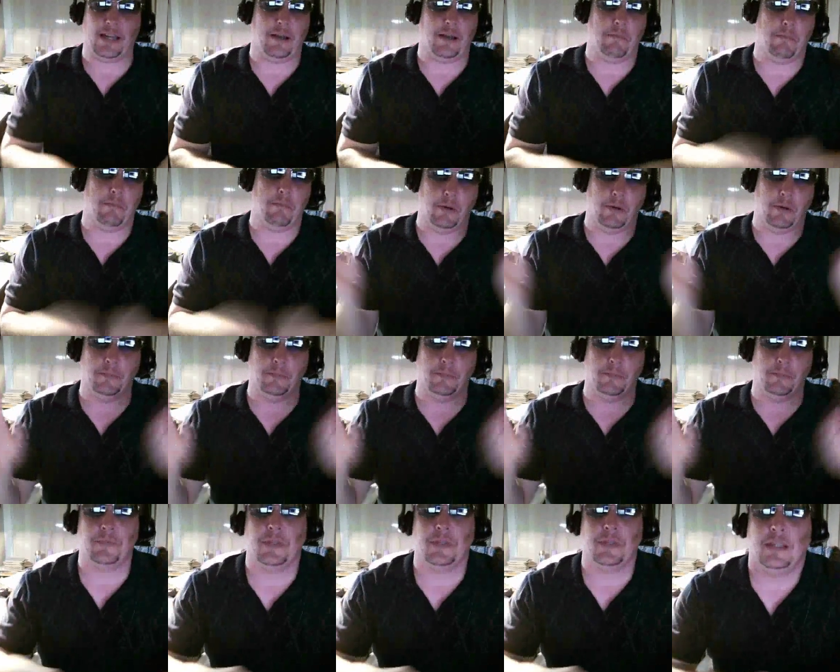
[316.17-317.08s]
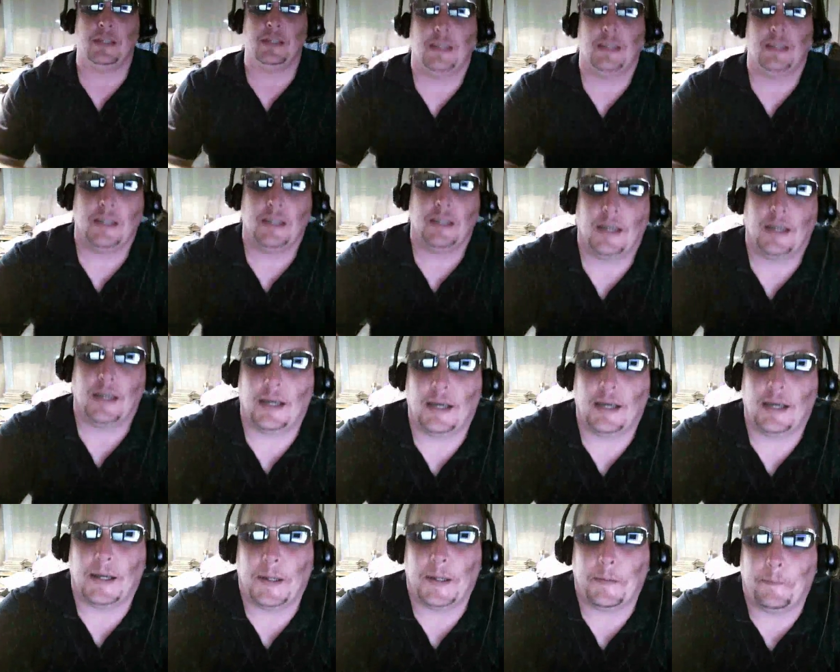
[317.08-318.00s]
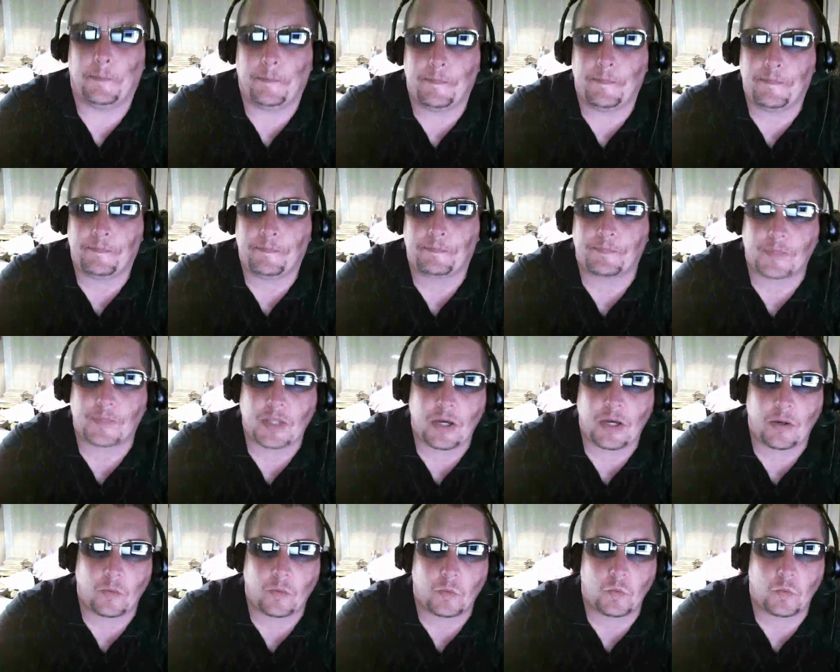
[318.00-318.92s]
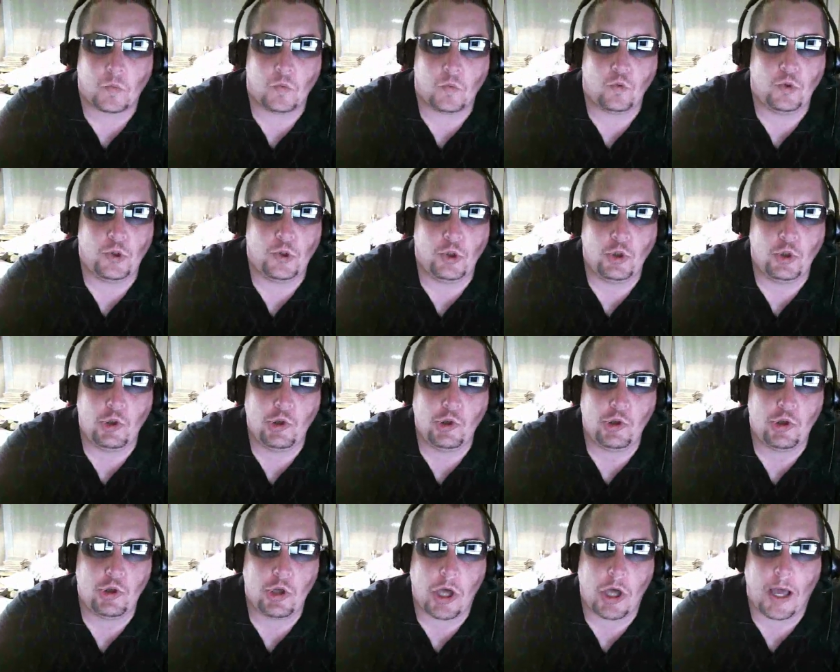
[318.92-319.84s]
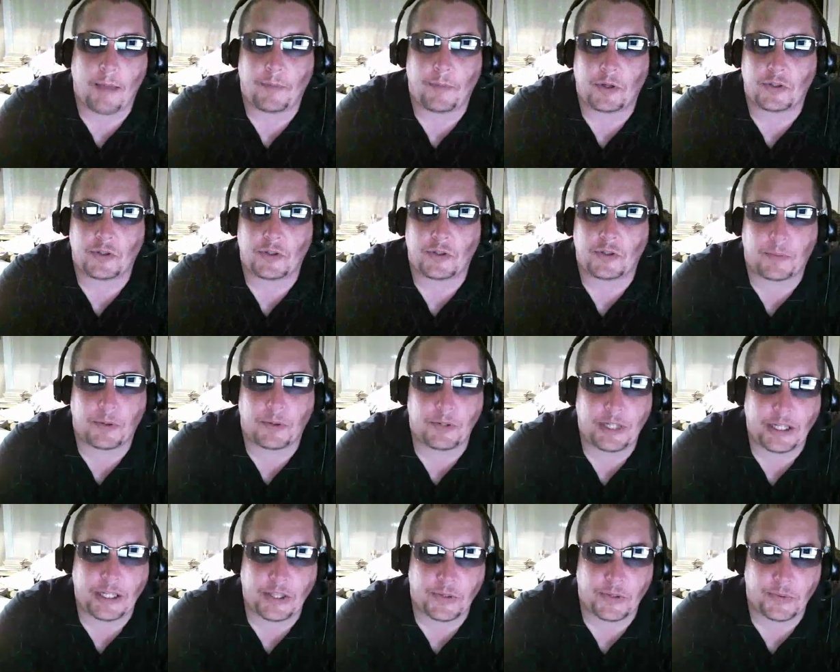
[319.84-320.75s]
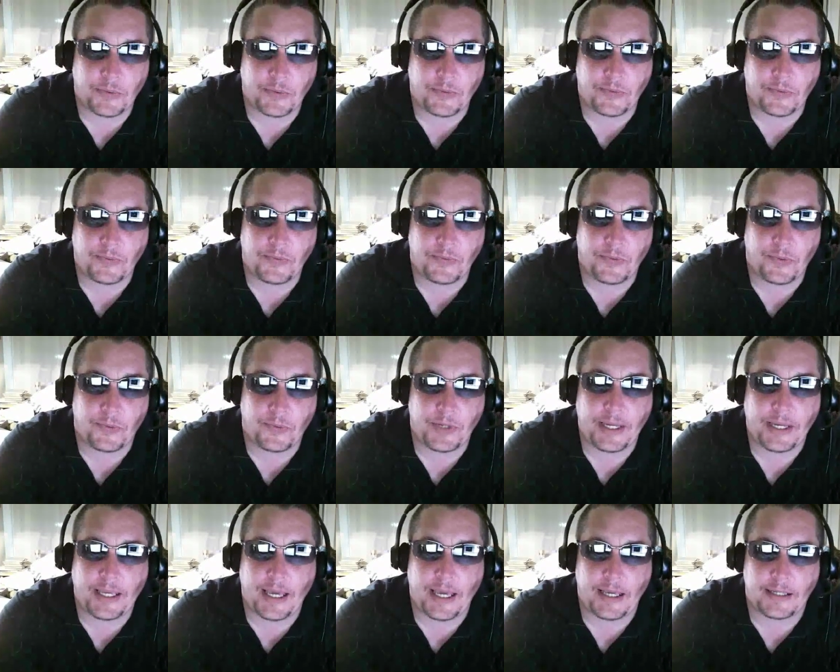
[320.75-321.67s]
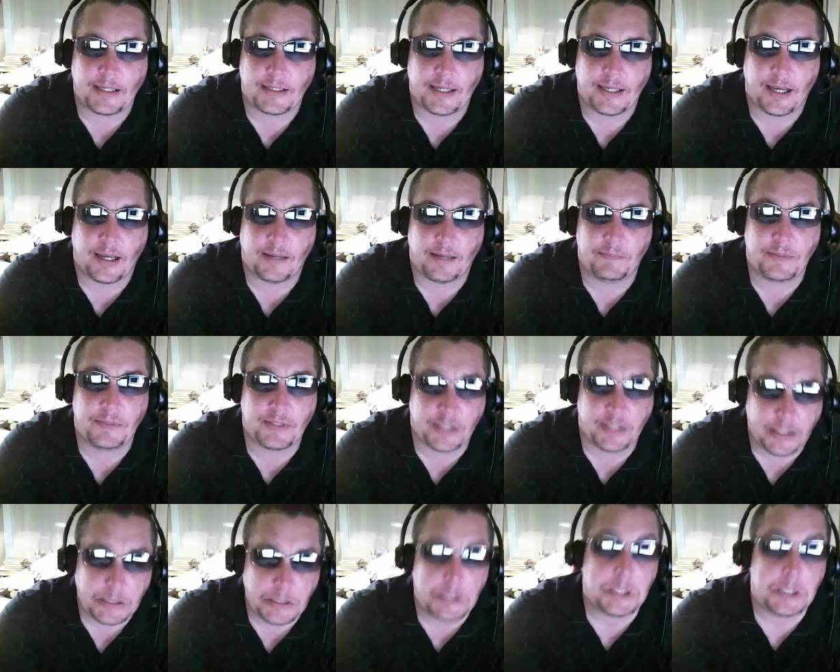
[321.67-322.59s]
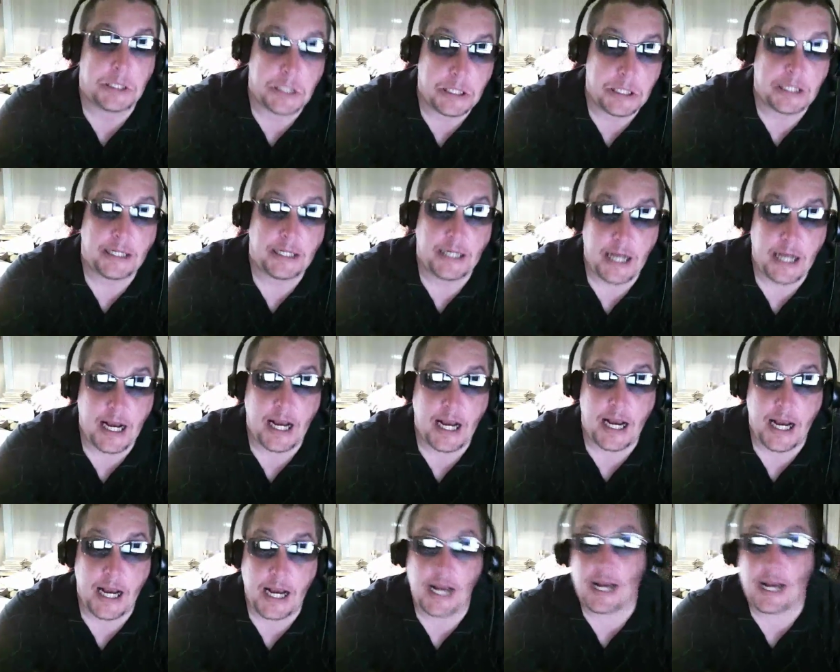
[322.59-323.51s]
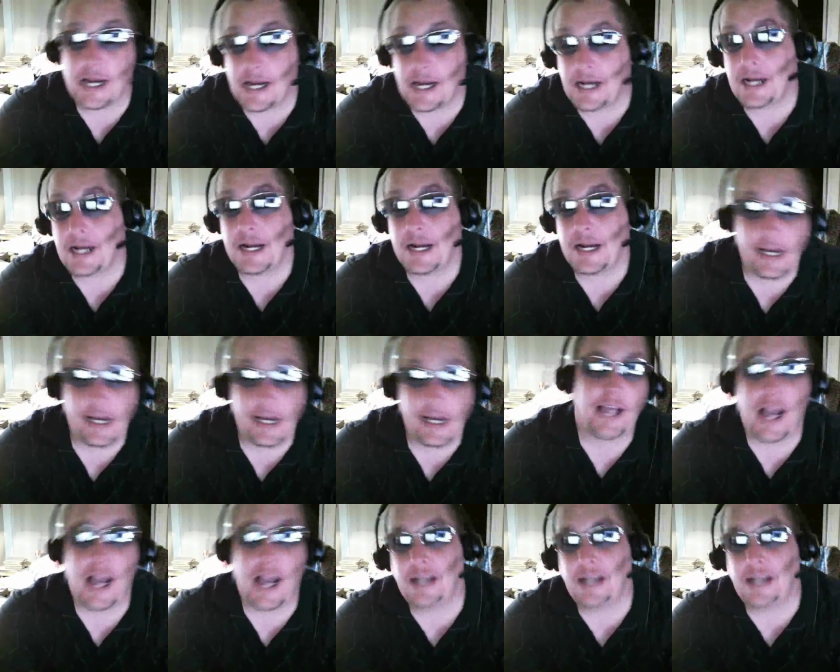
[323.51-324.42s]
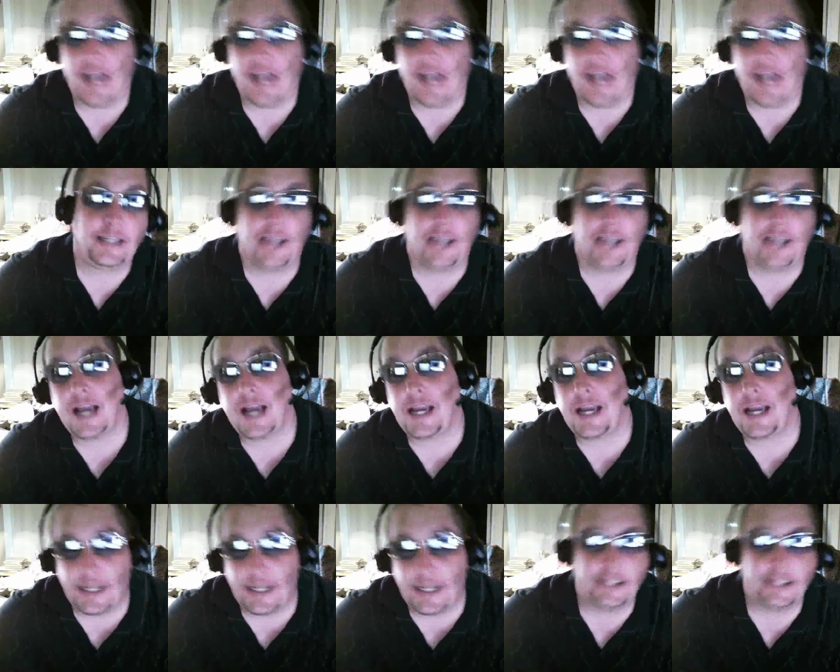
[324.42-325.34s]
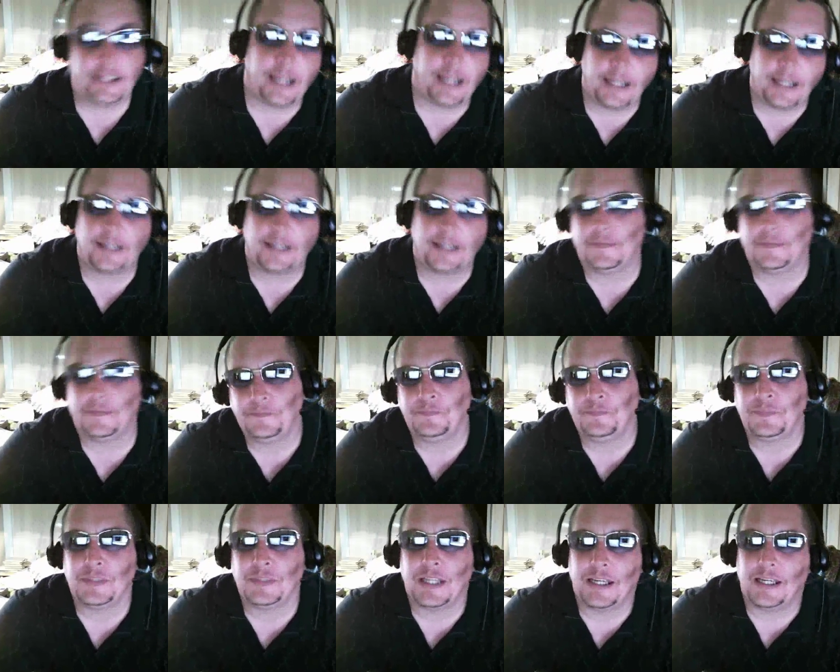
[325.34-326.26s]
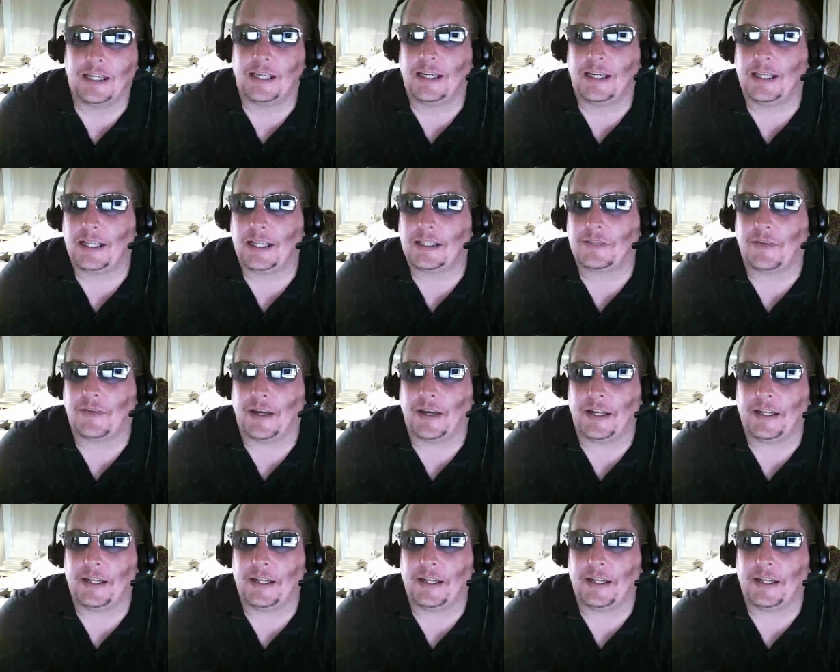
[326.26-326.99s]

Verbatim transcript: and boom. Um, we, I'm also approaching th- 3K subs. Yay! Yay! Yay! Yay! And that's fun.